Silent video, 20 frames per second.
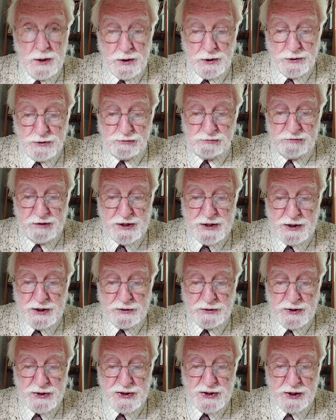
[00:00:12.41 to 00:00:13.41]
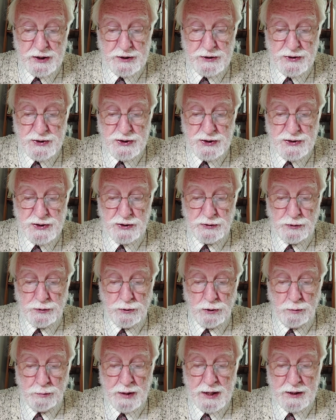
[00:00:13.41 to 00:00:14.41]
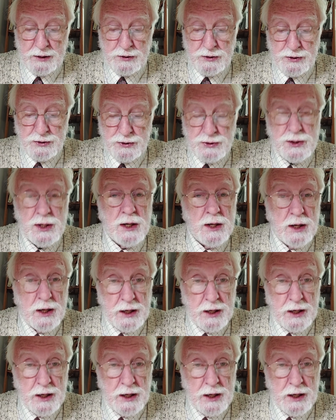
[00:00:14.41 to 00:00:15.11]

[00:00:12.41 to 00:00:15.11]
Integrating the Sciences and the Humanities,